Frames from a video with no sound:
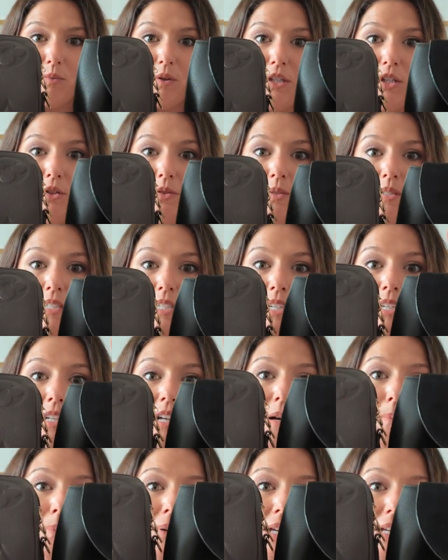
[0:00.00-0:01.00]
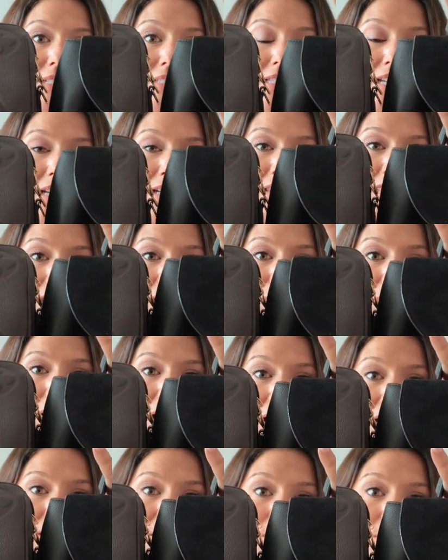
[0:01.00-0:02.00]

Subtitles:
When you see it up against anything black,